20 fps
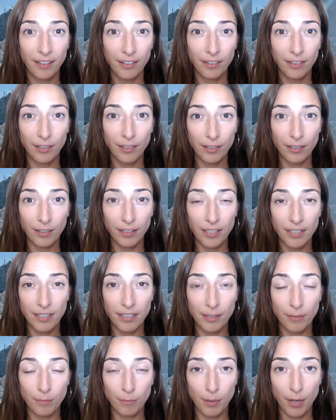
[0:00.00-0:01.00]

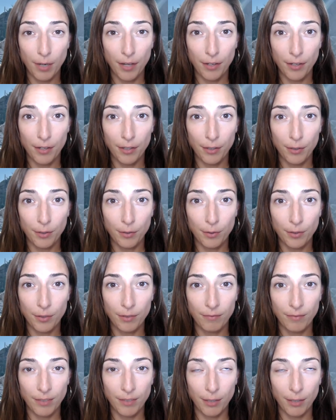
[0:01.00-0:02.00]
littlest brother, who's,
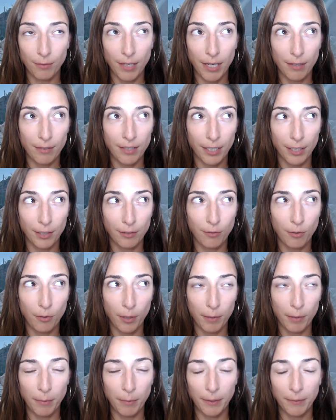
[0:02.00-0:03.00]
now
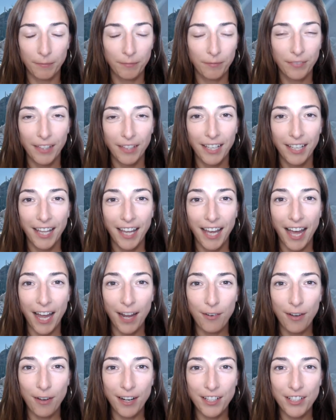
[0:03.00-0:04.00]
6'4", but I
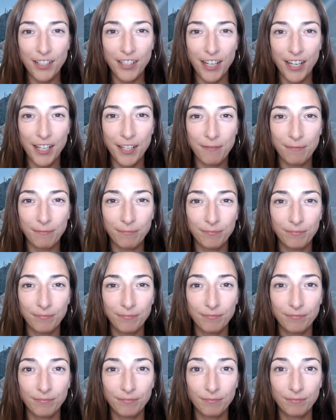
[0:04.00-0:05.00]
watched him,
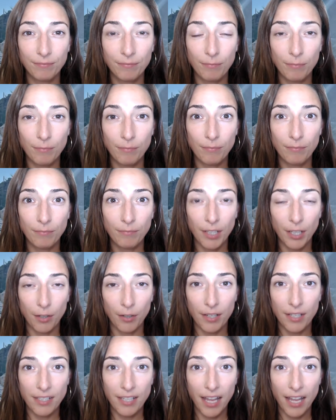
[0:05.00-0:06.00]

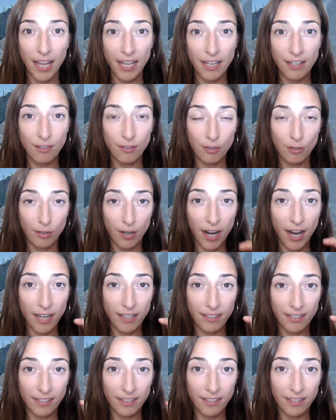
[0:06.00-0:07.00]
his head
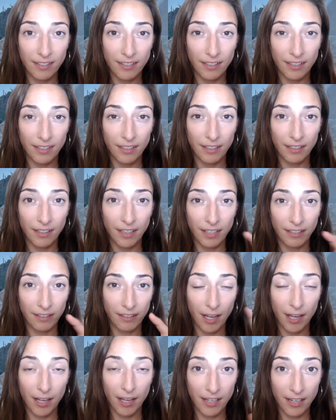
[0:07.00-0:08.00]
crest and
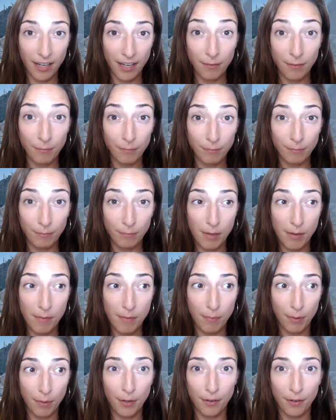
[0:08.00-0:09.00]
him be
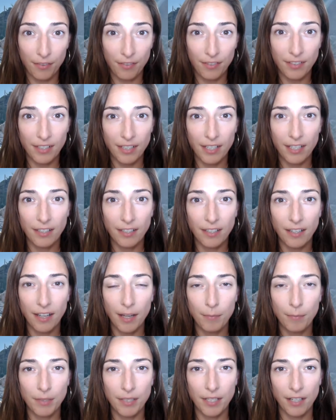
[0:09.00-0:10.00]
birthed in the
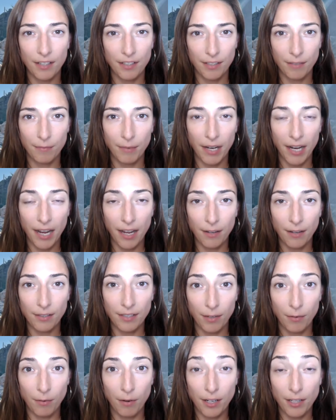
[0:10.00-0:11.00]
upstairs of my house.
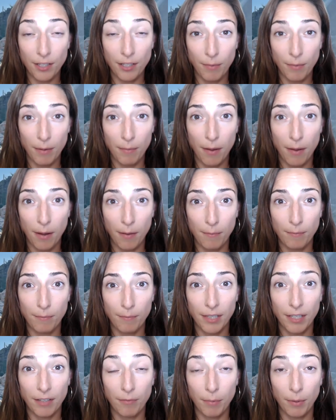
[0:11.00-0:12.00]
I watched my mom
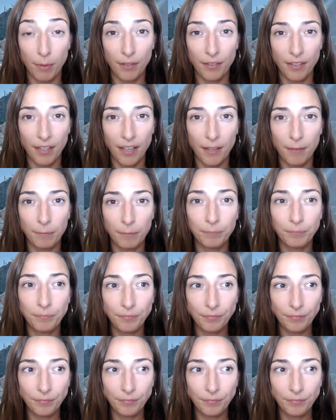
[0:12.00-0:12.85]
give birth to him,